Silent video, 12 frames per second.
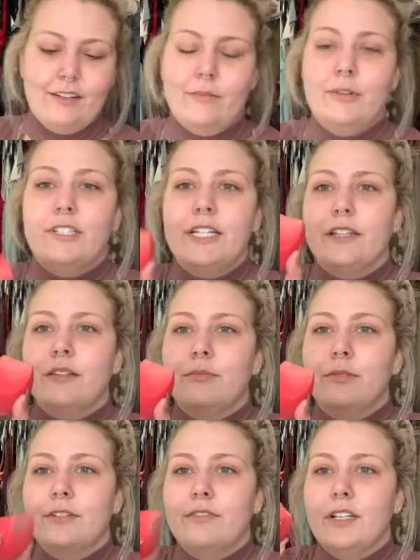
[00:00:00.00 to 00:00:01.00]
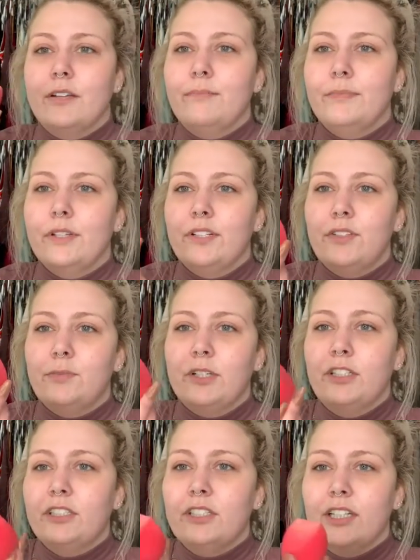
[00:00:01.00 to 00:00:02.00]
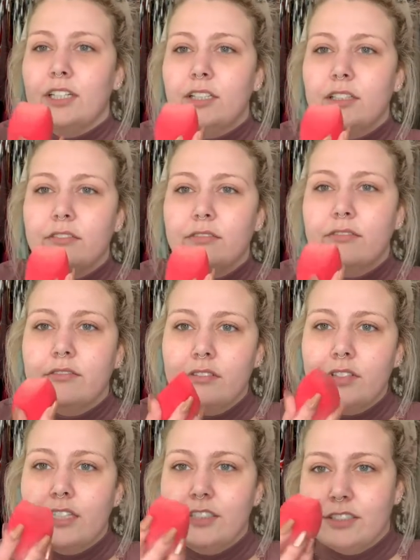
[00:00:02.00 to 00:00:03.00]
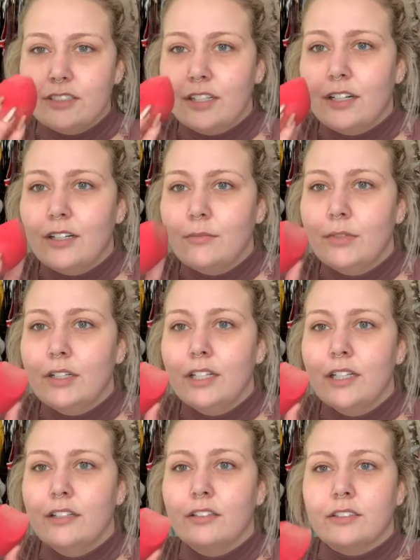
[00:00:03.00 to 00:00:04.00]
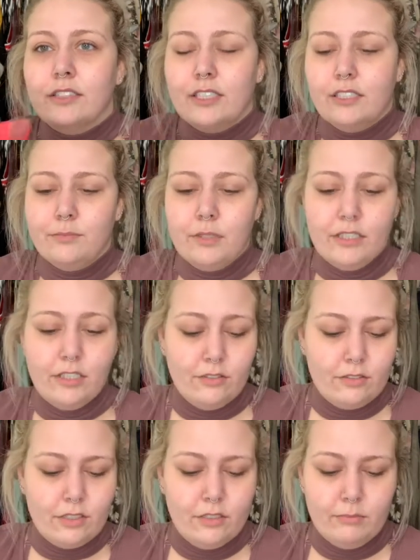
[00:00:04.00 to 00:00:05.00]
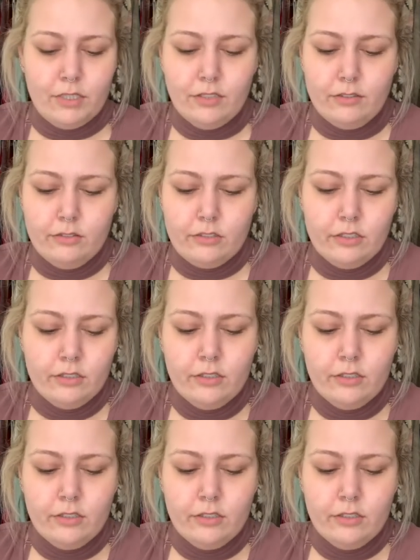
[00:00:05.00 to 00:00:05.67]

gonna take the Morphe beauty sponge that I just got, but it looks like it's been used and abused.